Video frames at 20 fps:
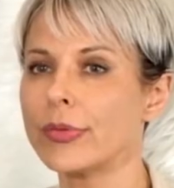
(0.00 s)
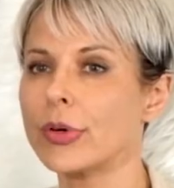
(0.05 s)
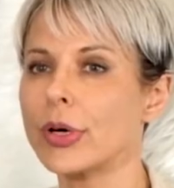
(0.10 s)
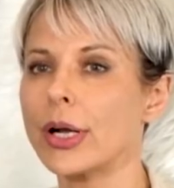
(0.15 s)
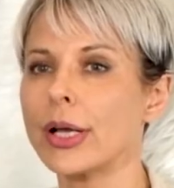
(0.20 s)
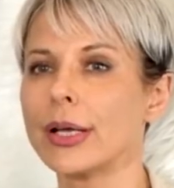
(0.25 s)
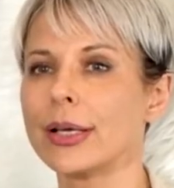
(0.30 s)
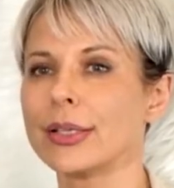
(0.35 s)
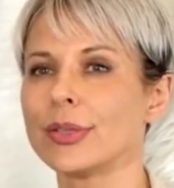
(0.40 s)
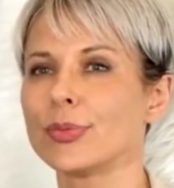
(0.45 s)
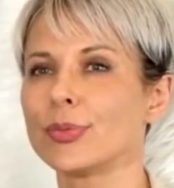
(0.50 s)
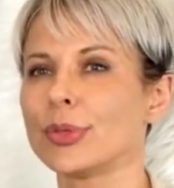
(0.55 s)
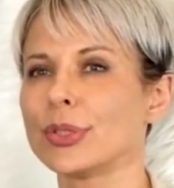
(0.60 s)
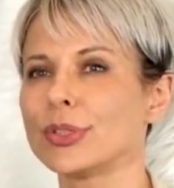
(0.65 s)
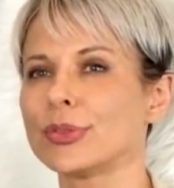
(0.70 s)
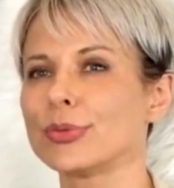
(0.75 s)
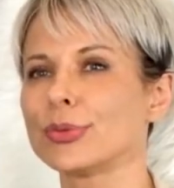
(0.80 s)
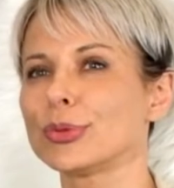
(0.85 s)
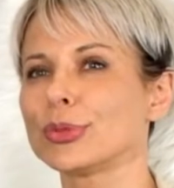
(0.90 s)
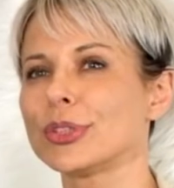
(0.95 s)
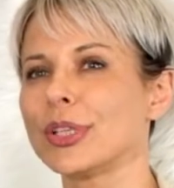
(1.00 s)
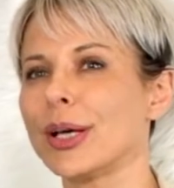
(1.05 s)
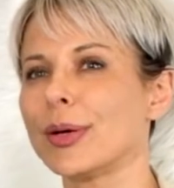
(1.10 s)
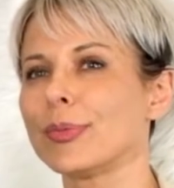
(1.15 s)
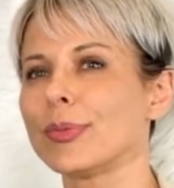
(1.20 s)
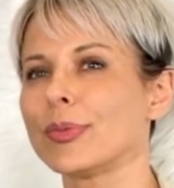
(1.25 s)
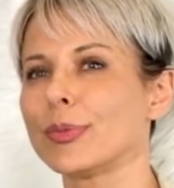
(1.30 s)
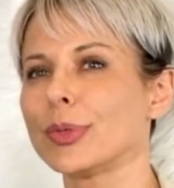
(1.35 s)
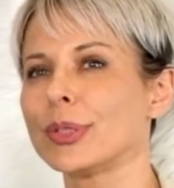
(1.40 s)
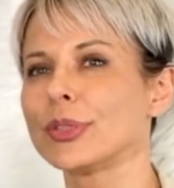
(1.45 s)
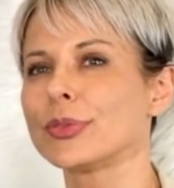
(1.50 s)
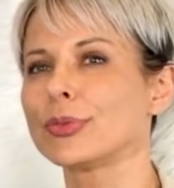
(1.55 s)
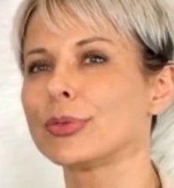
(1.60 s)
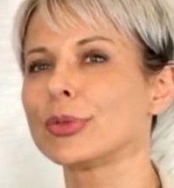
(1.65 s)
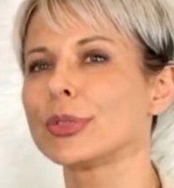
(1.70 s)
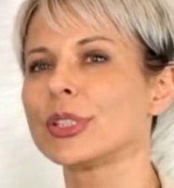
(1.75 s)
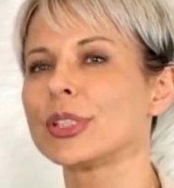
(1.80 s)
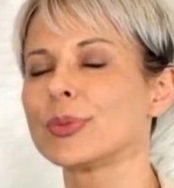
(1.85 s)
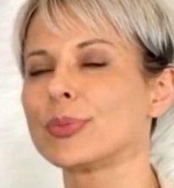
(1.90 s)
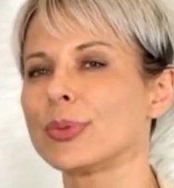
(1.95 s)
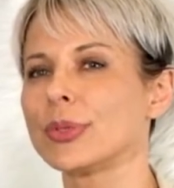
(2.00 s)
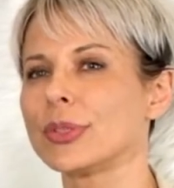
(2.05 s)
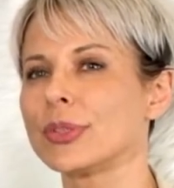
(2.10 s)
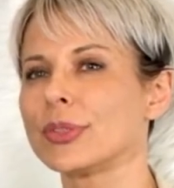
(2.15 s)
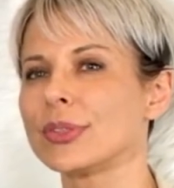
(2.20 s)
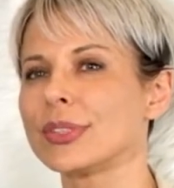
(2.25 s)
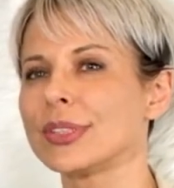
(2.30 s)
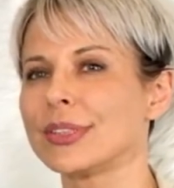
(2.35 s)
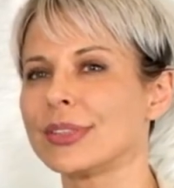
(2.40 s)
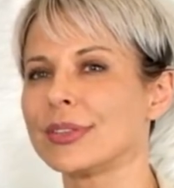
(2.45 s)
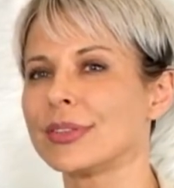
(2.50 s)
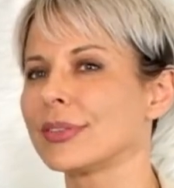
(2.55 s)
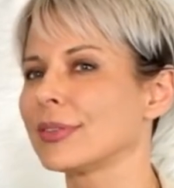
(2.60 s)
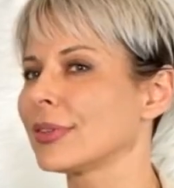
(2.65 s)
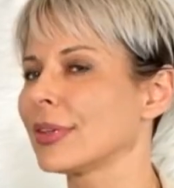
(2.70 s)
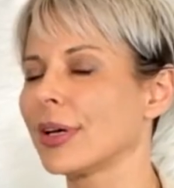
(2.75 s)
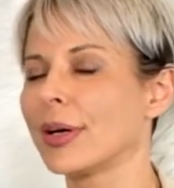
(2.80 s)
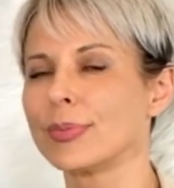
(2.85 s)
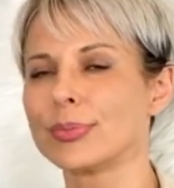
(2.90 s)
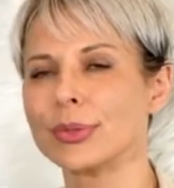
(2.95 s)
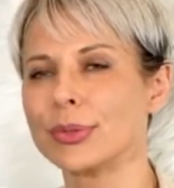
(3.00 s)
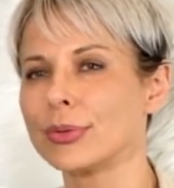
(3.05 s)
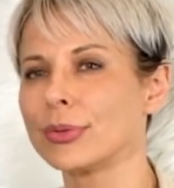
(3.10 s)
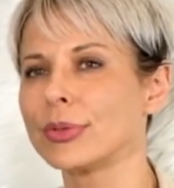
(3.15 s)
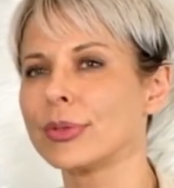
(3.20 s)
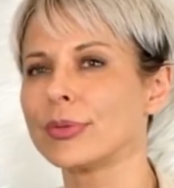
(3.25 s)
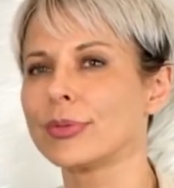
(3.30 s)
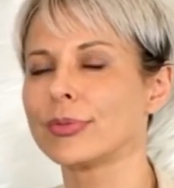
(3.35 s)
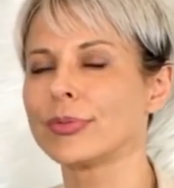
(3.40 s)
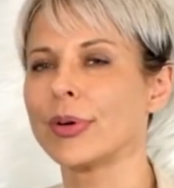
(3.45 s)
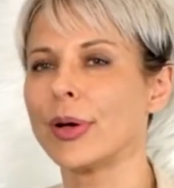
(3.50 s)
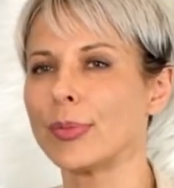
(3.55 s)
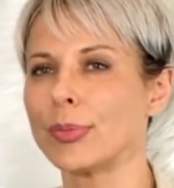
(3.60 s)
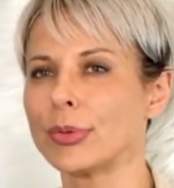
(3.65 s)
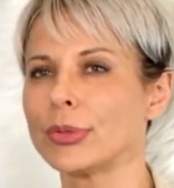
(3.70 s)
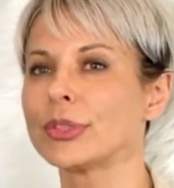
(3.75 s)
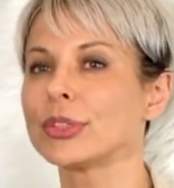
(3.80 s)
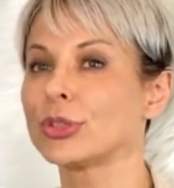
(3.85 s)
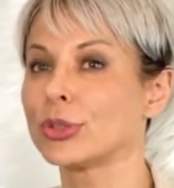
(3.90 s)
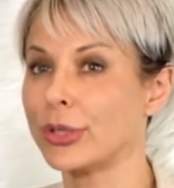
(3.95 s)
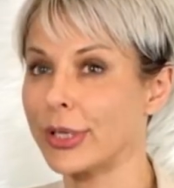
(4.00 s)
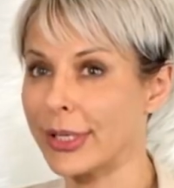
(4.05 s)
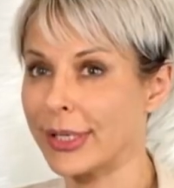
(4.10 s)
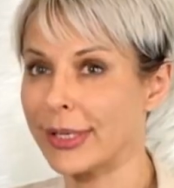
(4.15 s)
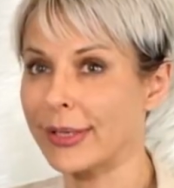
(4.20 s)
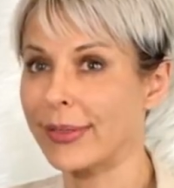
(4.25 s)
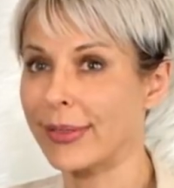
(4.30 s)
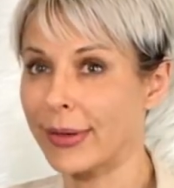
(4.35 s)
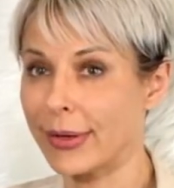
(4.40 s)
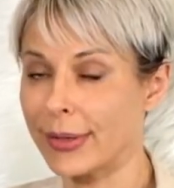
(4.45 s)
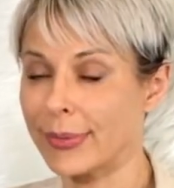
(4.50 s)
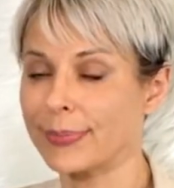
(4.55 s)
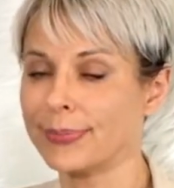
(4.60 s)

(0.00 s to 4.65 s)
I had a wonderful time, wonderful experience, and absolutely fabulous training there.